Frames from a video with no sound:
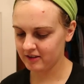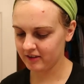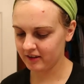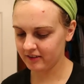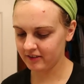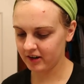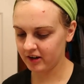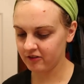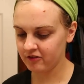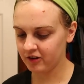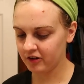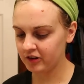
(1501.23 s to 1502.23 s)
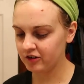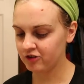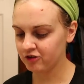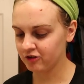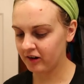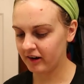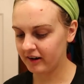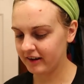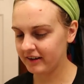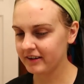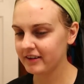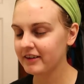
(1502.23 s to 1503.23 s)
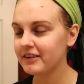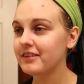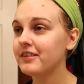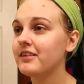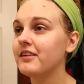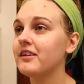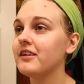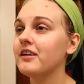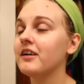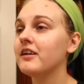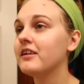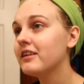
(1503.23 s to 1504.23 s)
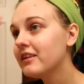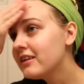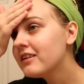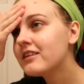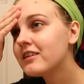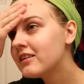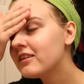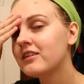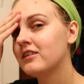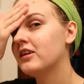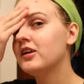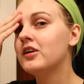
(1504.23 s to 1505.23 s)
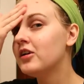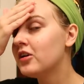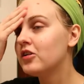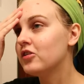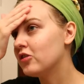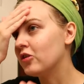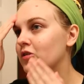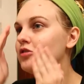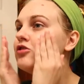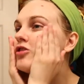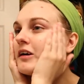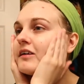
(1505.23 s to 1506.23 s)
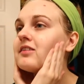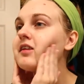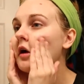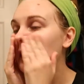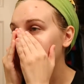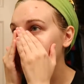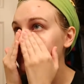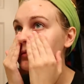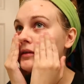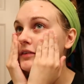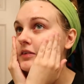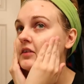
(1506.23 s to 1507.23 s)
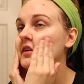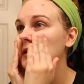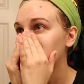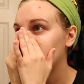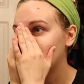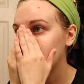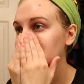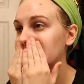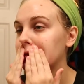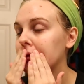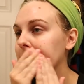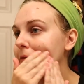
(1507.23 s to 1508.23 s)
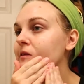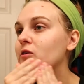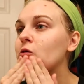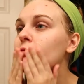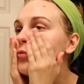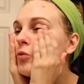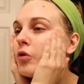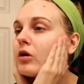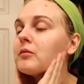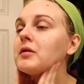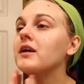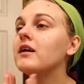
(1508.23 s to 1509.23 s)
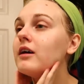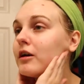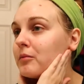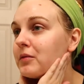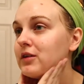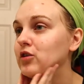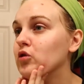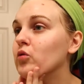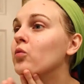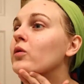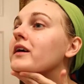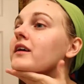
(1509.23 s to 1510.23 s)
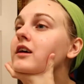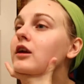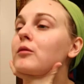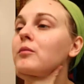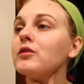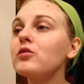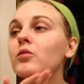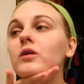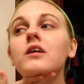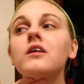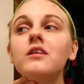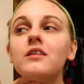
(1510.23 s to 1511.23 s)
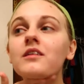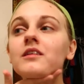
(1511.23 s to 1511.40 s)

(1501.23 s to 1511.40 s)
Like I said, I have very dry skin. So just to help with my skin, like to warm it up and to wake it up as well.